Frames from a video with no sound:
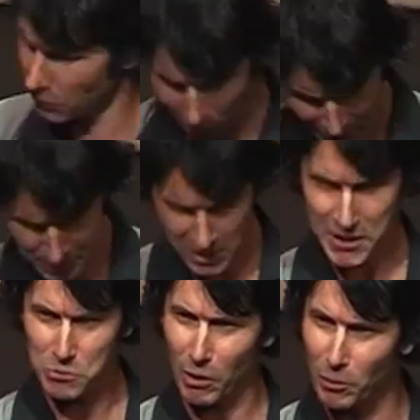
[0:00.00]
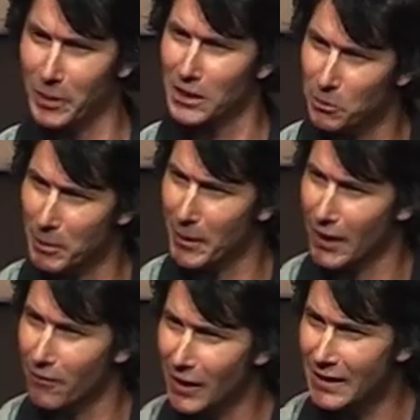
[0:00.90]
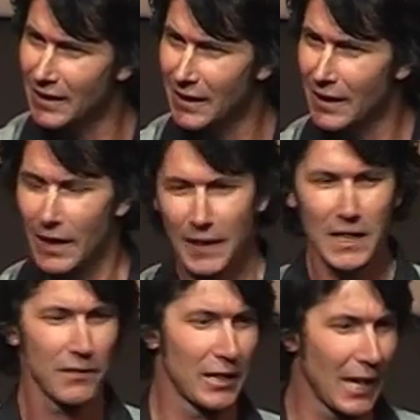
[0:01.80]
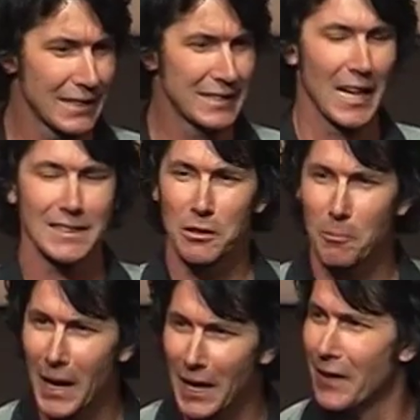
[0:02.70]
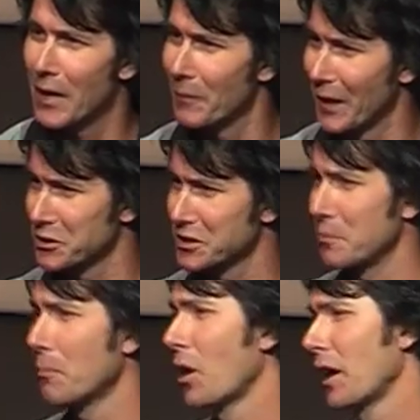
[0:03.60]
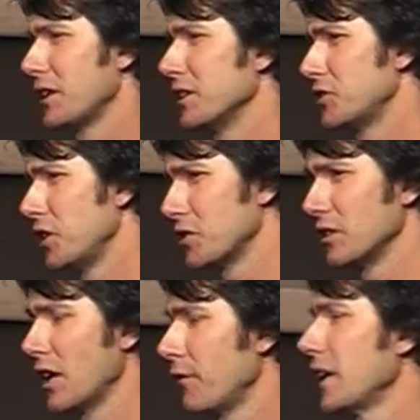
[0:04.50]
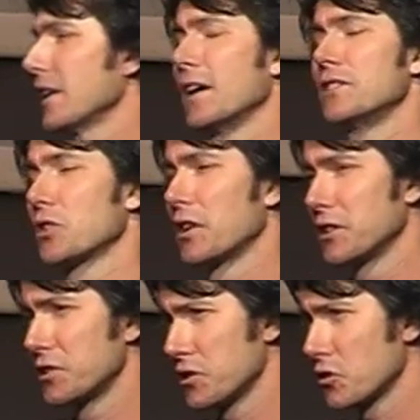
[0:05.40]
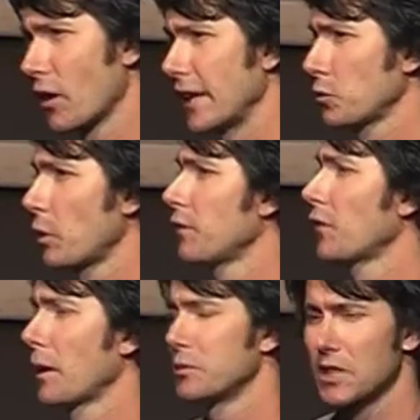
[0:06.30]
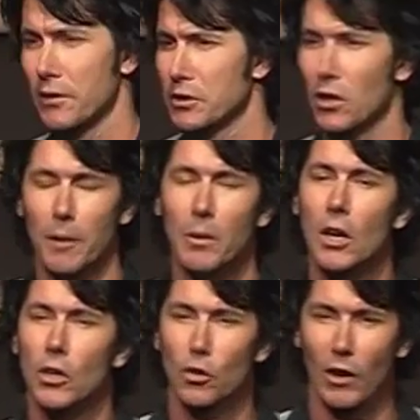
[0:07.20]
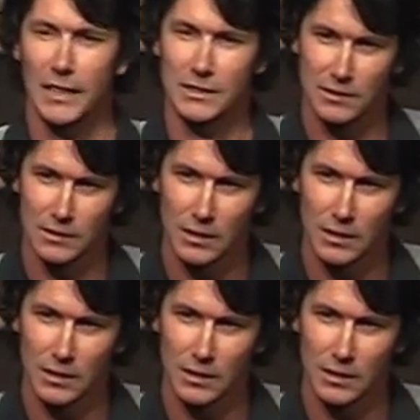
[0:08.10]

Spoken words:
or maybe this one would be a little bit better, right? At the end of the day, it doesn't matter that much. It's a minor decision. If you get those sort of decisions right 25% of the time, great.